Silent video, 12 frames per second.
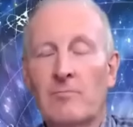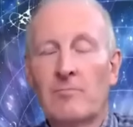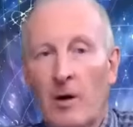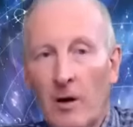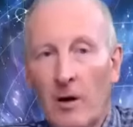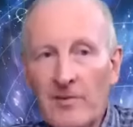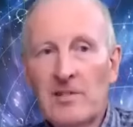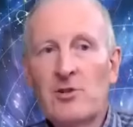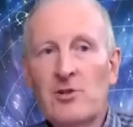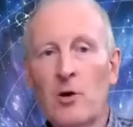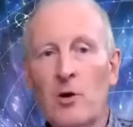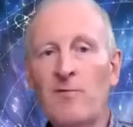Obviously,
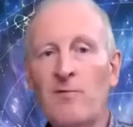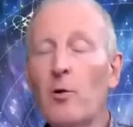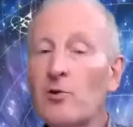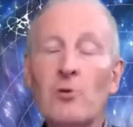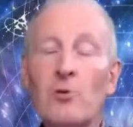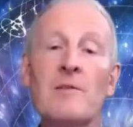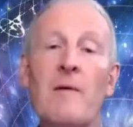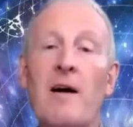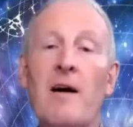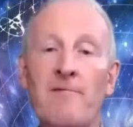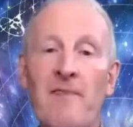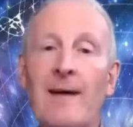John 4 talks about a
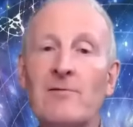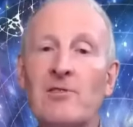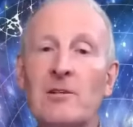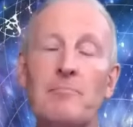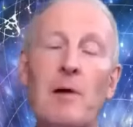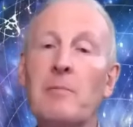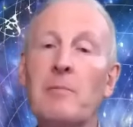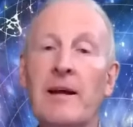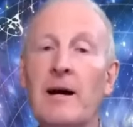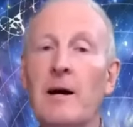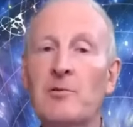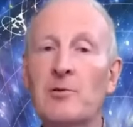fountain
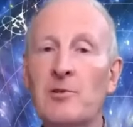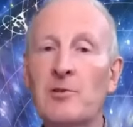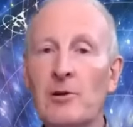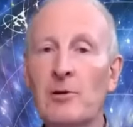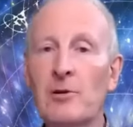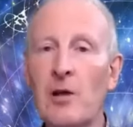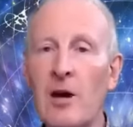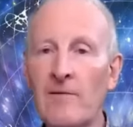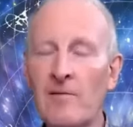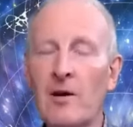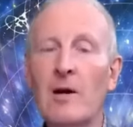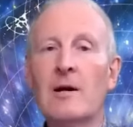bubbling up to eternal
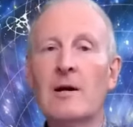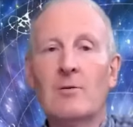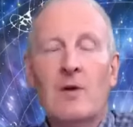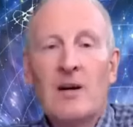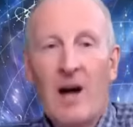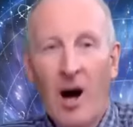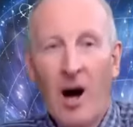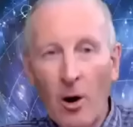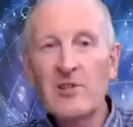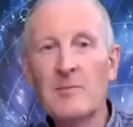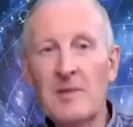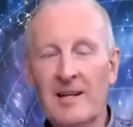life. And
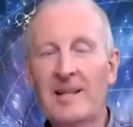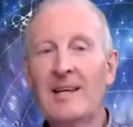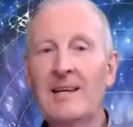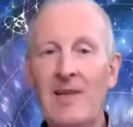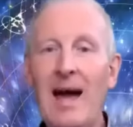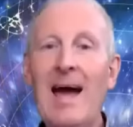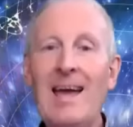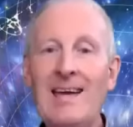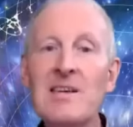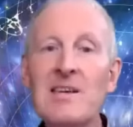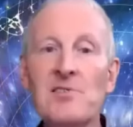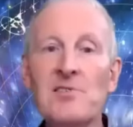ultimately, that
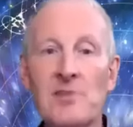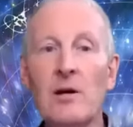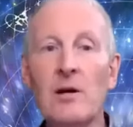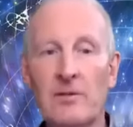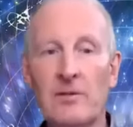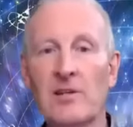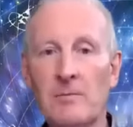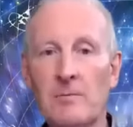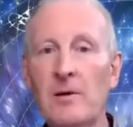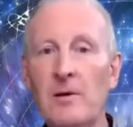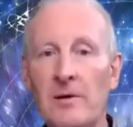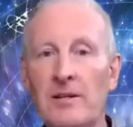is the
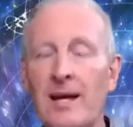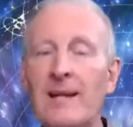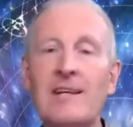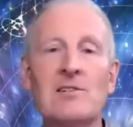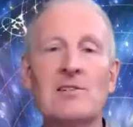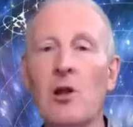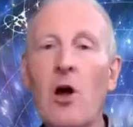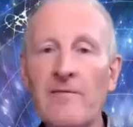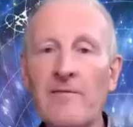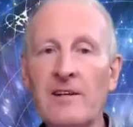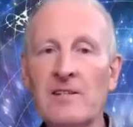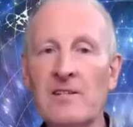spirit, that is
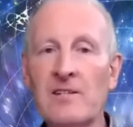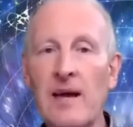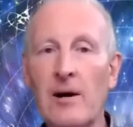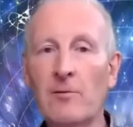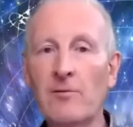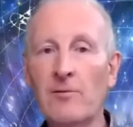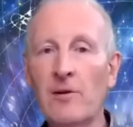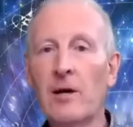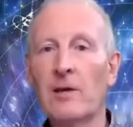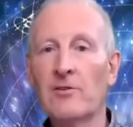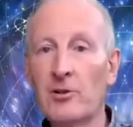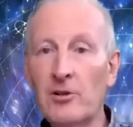life itself
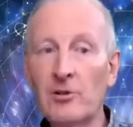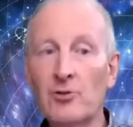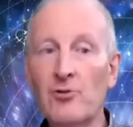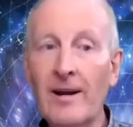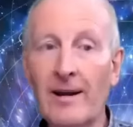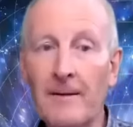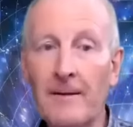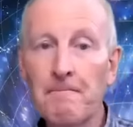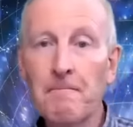you can drink.